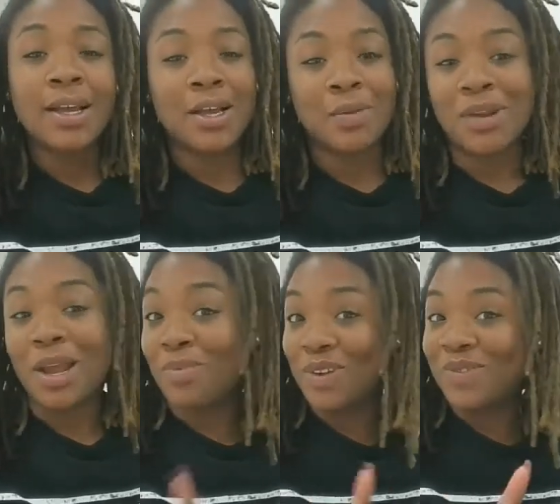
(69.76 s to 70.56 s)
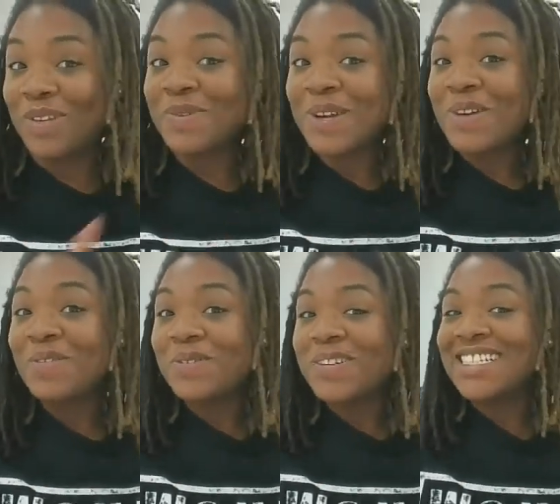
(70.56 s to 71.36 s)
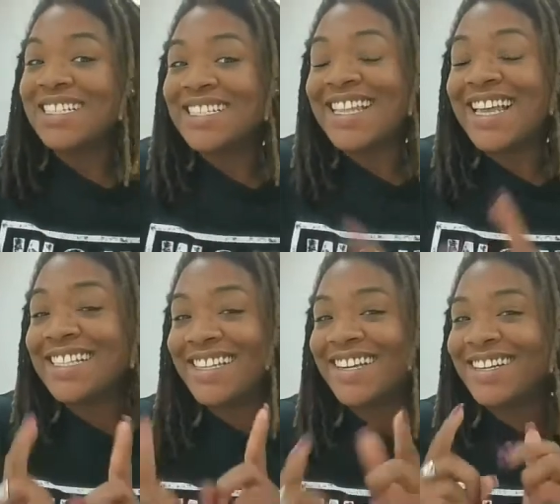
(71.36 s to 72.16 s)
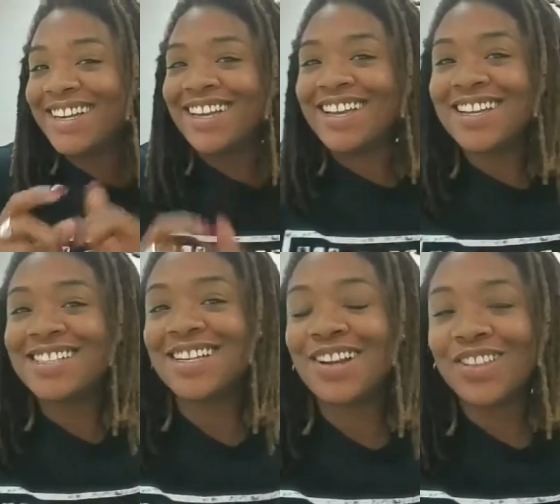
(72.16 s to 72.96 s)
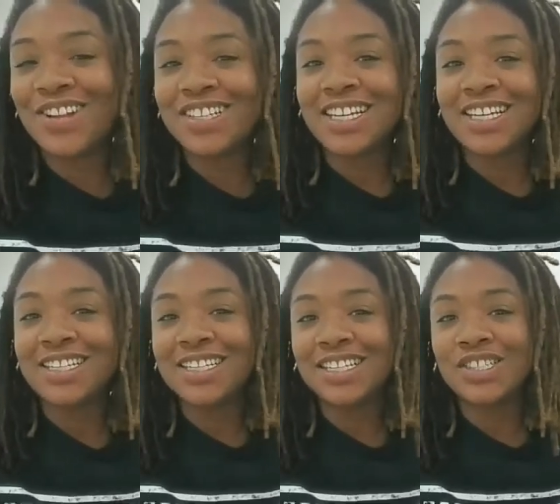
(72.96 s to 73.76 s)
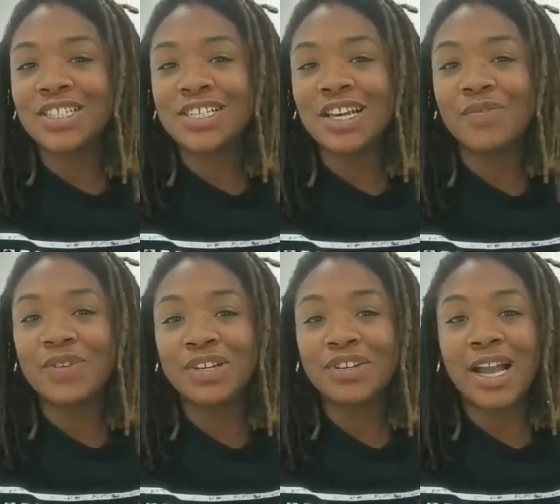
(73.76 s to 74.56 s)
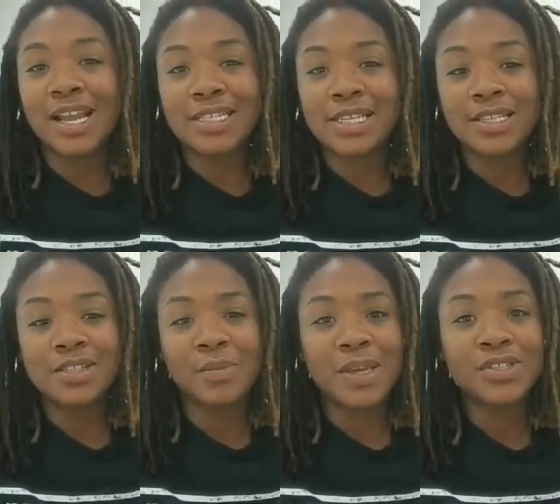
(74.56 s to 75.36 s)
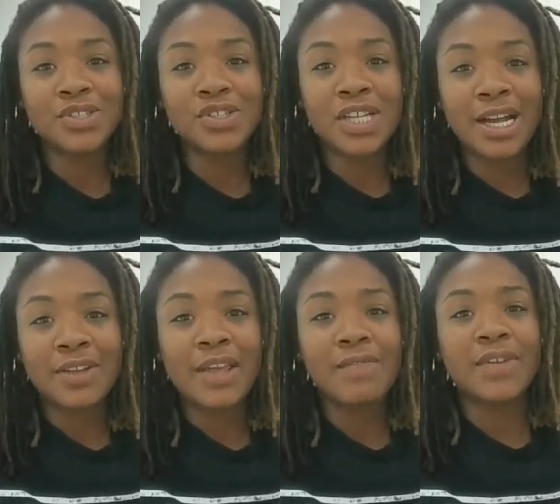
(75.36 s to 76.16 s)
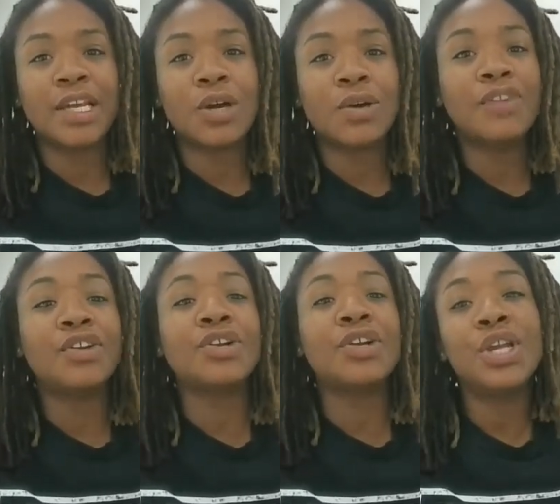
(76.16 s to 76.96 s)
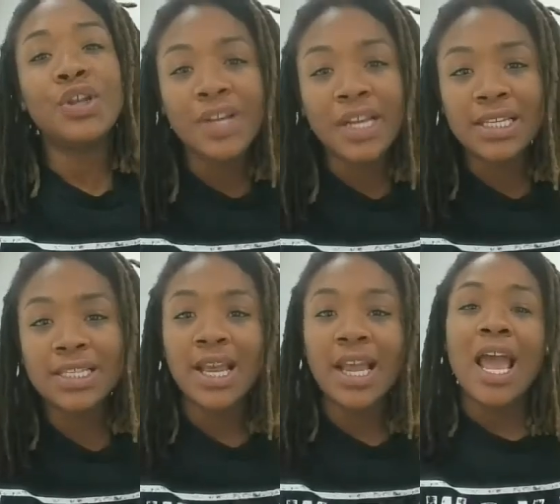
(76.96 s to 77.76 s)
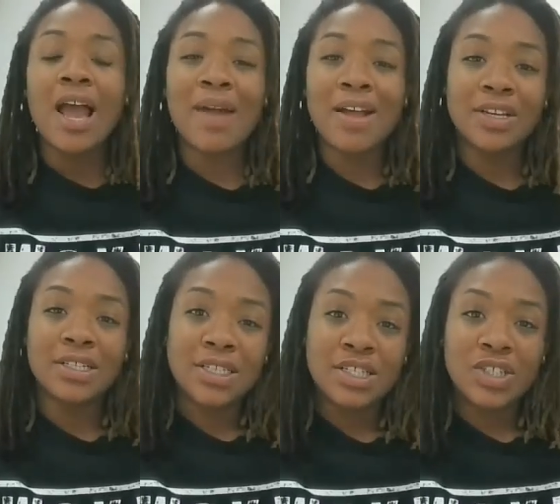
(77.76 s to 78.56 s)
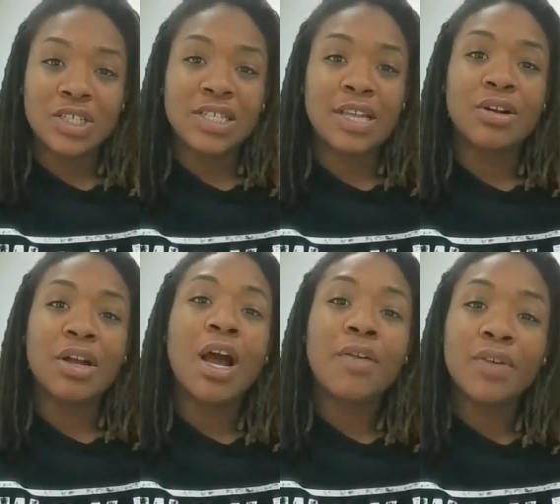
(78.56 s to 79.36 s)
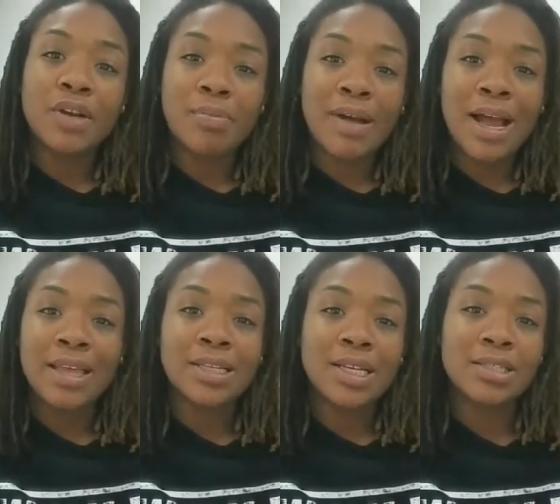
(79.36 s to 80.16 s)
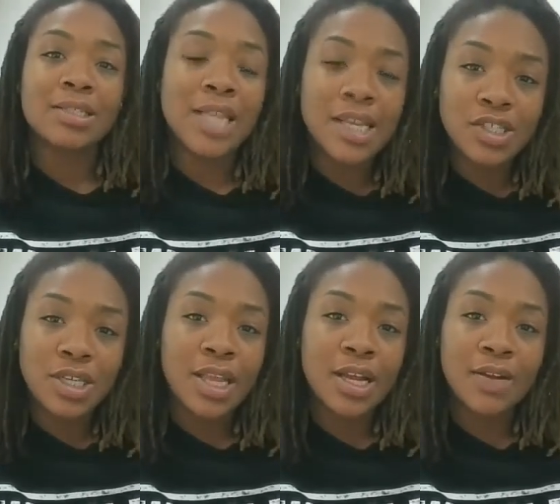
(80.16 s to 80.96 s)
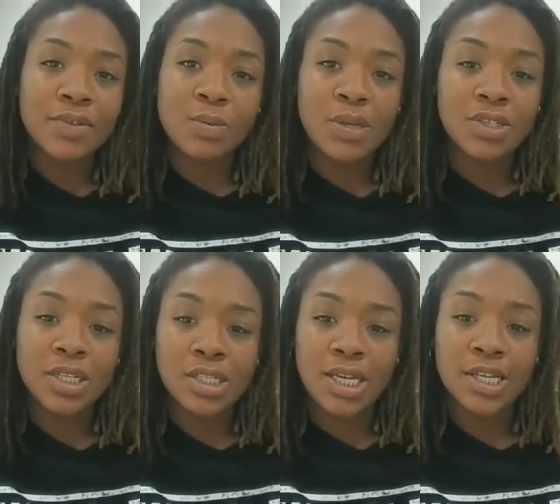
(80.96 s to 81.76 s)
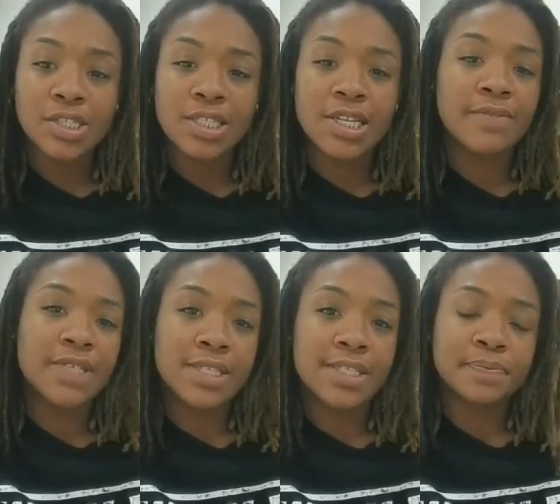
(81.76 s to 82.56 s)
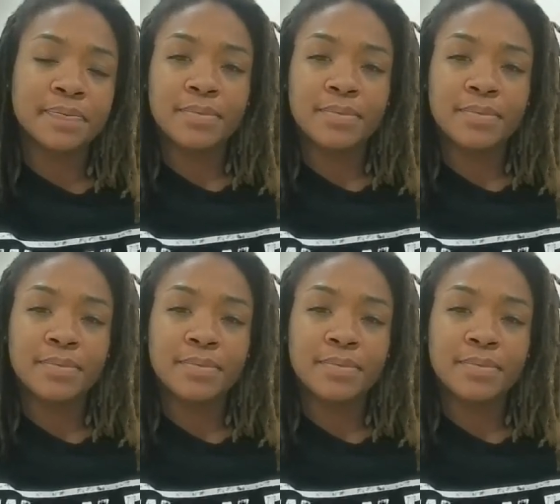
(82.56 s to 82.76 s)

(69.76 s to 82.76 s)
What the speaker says: And I briefly went over what dyslexia is and our 13 conditions covered under ideas. So make sure you check out that video if you're curious about the conditions that are covered by the legislation that governs special education services.